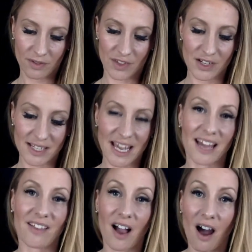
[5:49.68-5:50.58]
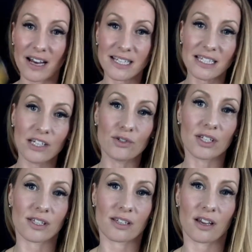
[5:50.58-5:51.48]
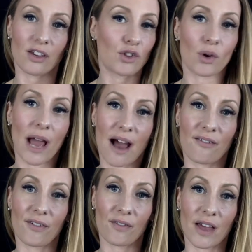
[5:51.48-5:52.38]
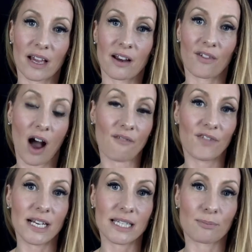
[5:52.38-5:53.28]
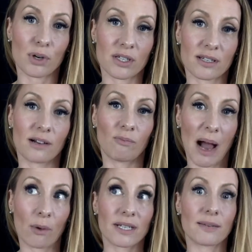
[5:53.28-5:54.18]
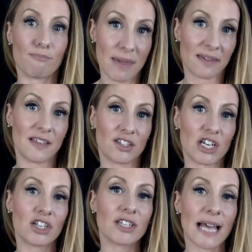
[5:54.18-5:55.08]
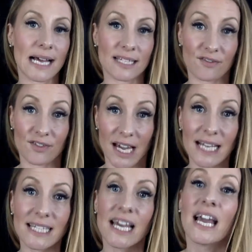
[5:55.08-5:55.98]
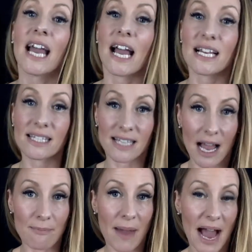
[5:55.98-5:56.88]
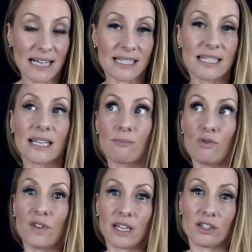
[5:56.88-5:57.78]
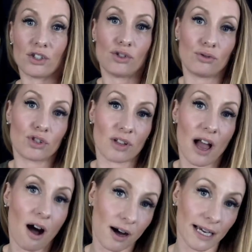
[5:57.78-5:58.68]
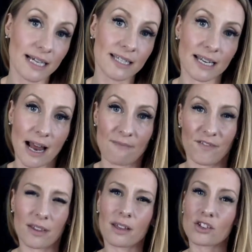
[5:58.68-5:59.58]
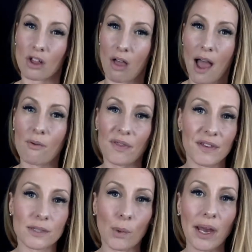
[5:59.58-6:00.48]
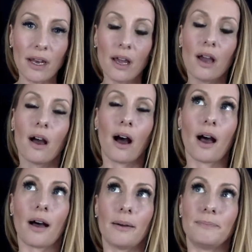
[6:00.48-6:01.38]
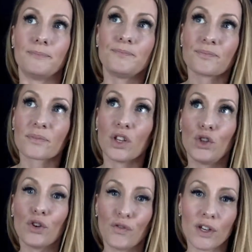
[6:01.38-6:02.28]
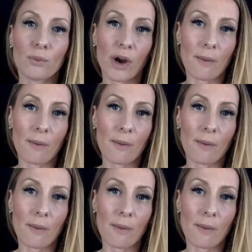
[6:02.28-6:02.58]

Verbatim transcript: they're saying, like, honestly, you just don't have, like, enough confidence and personal power to make these changes as of yet. As time passes, like, moving into June, July, August, and I'm feeling July with this one, you'll feel more